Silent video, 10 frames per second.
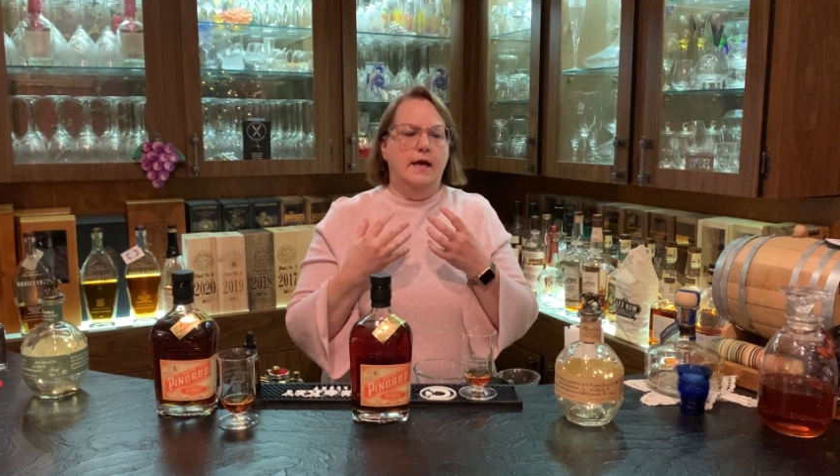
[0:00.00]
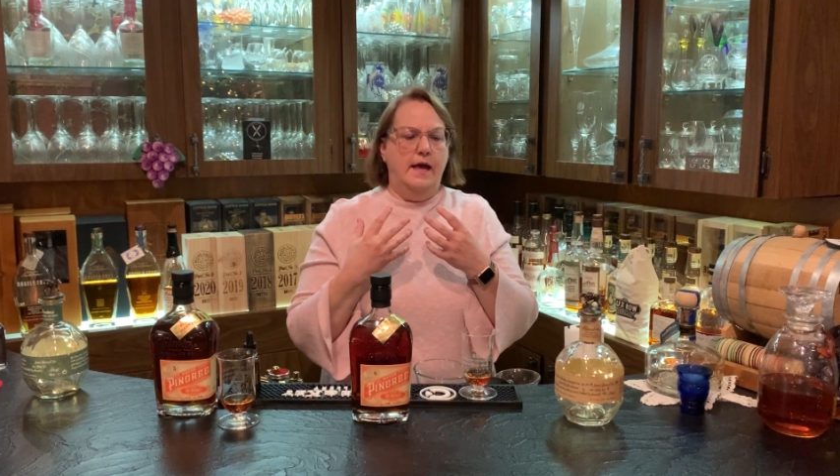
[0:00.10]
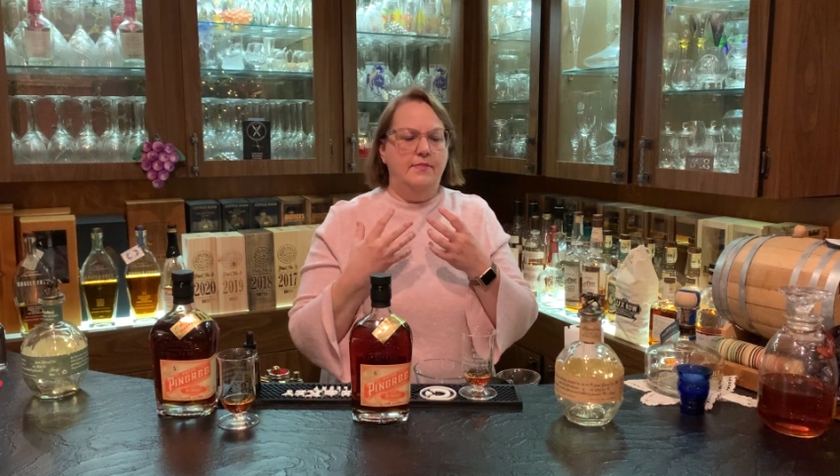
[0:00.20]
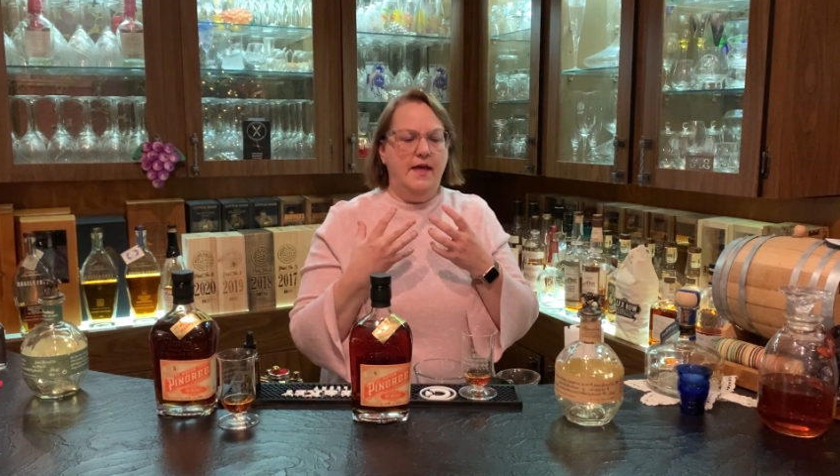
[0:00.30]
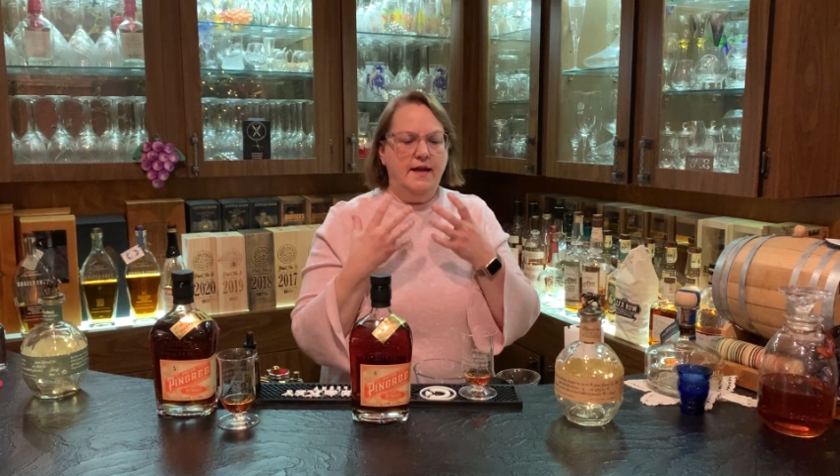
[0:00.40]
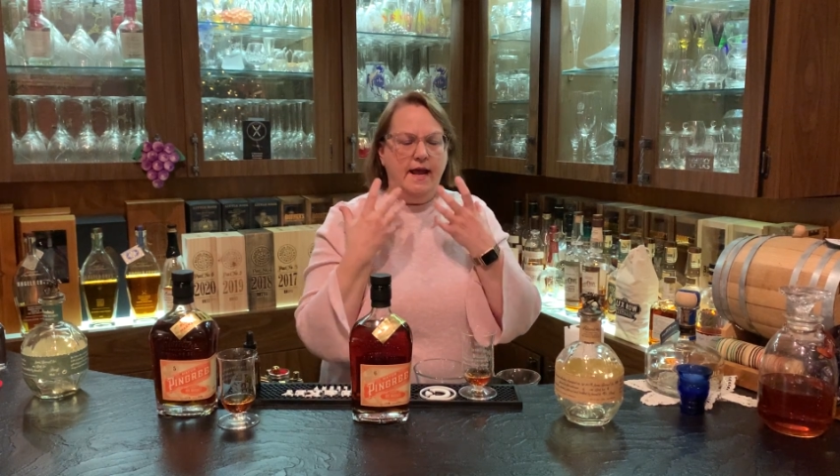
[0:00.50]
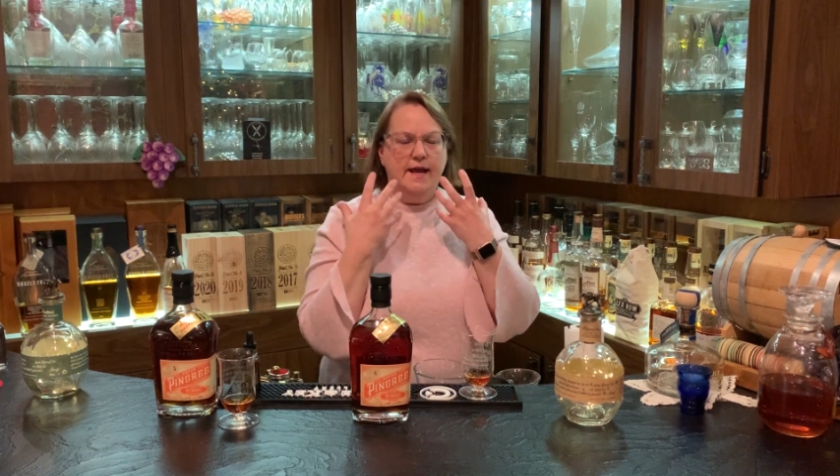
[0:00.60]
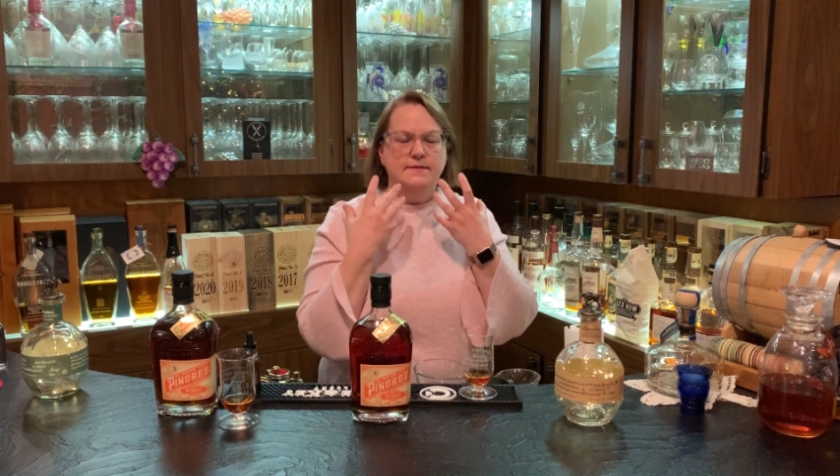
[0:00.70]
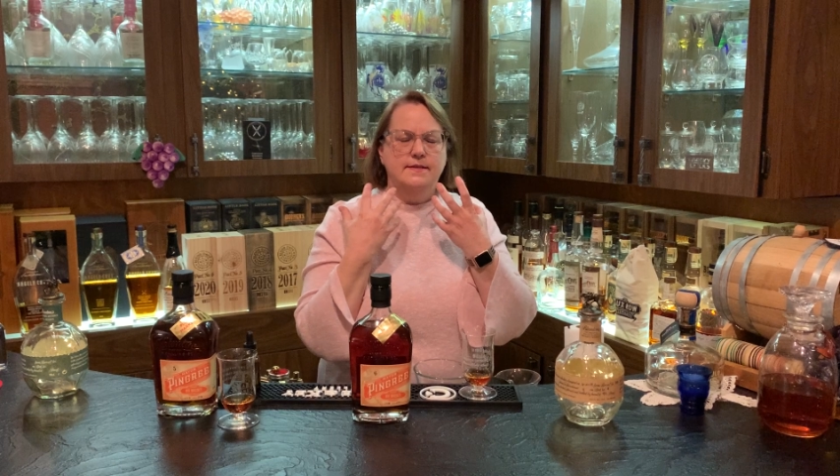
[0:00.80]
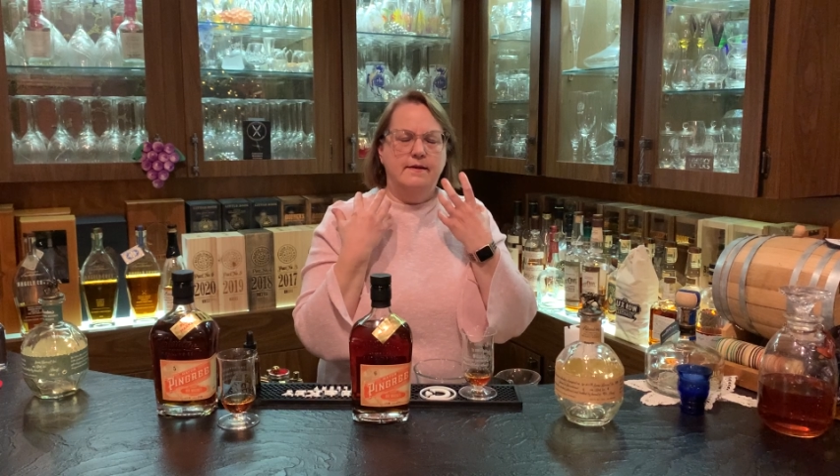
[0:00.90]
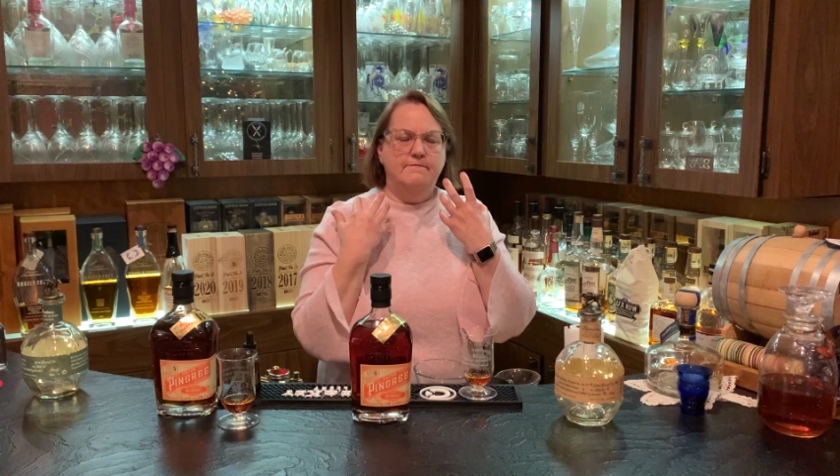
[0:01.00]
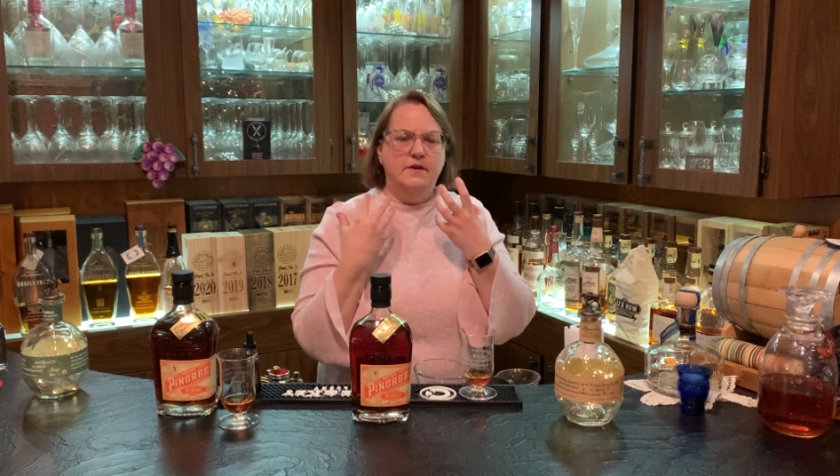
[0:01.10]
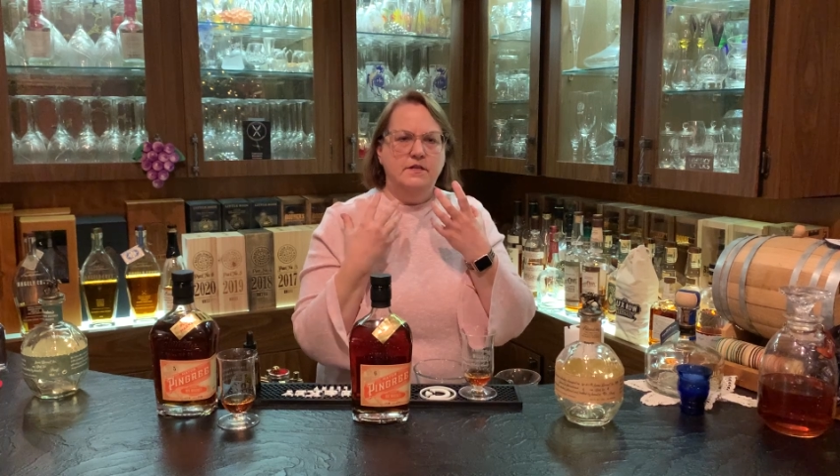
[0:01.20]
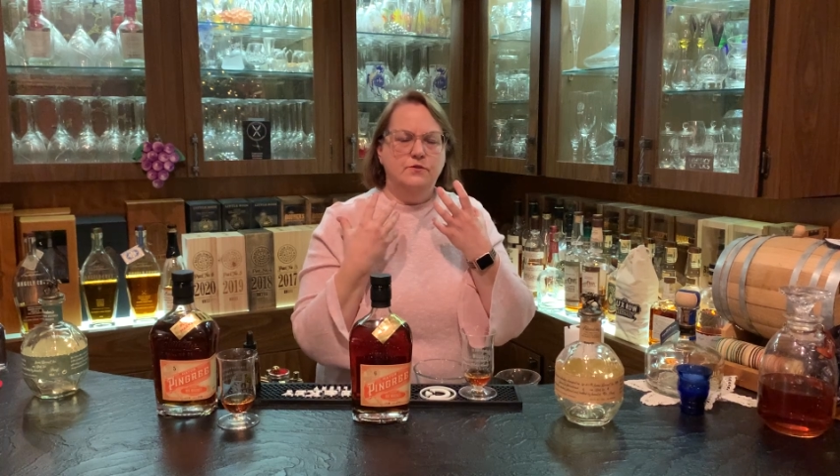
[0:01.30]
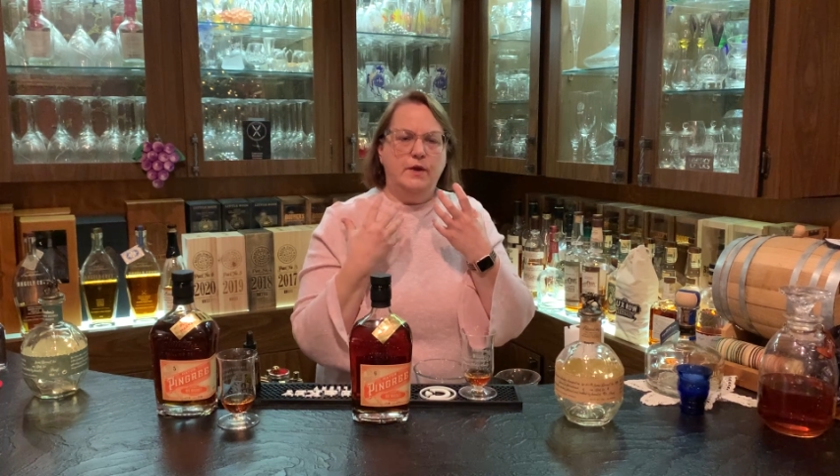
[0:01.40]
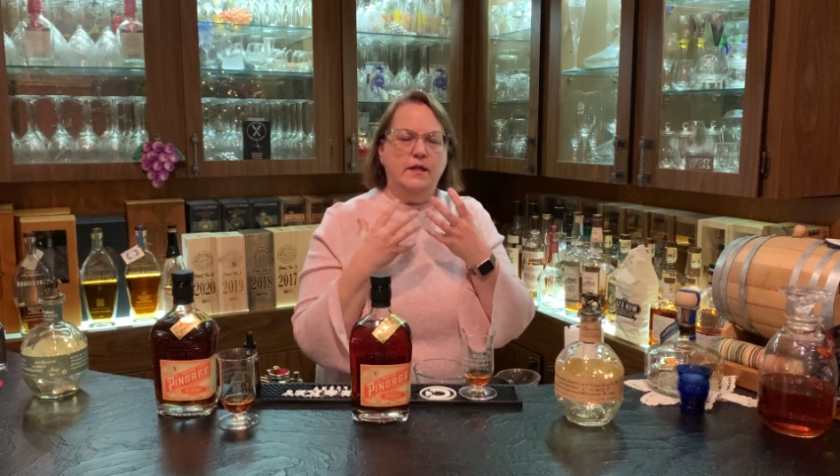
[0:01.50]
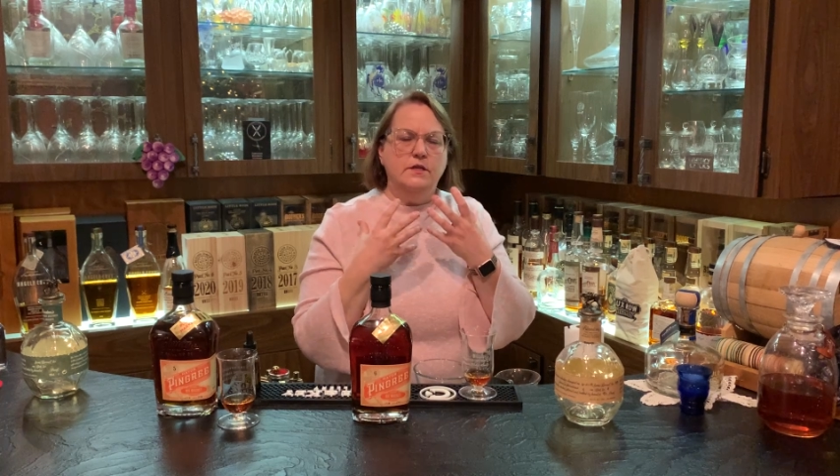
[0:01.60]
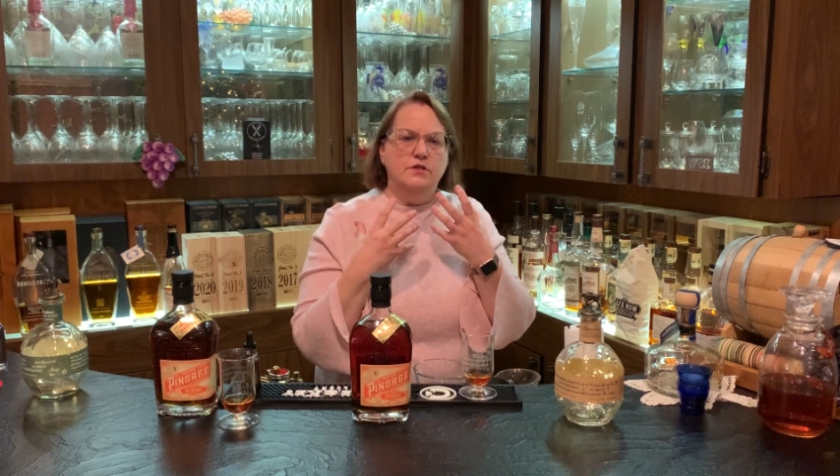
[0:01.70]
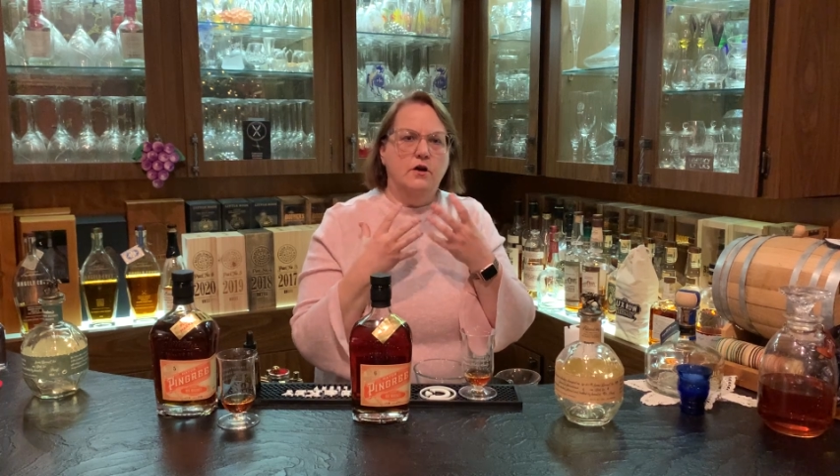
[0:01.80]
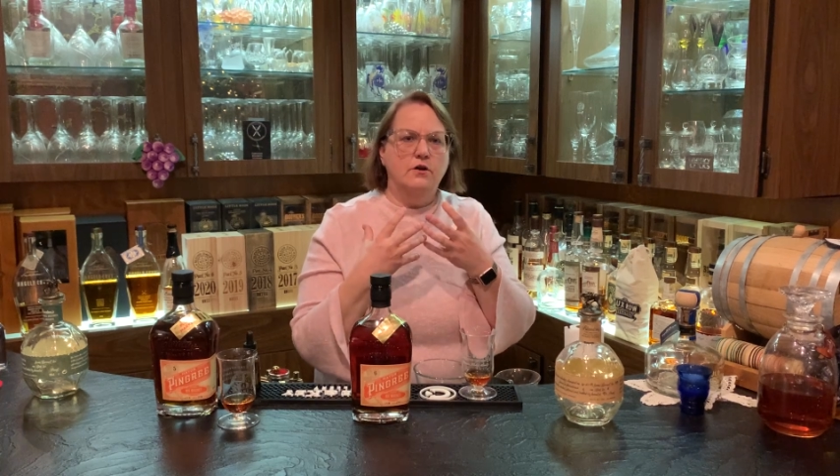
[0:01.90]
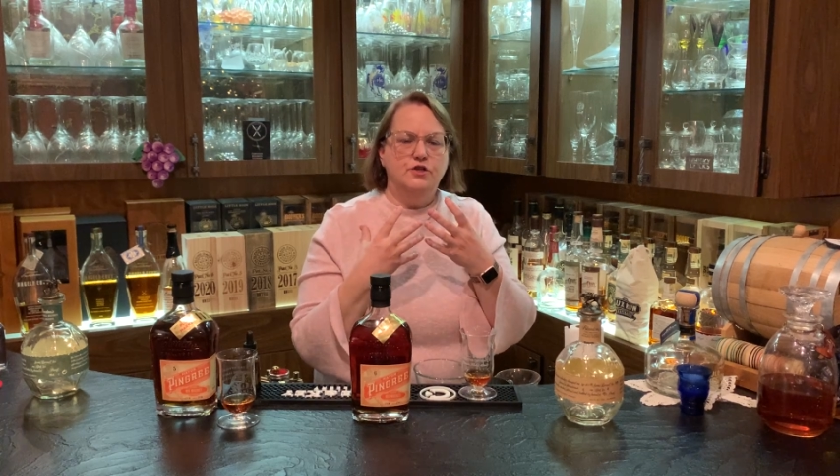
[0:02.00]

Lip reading: and then has that Venezuelan dark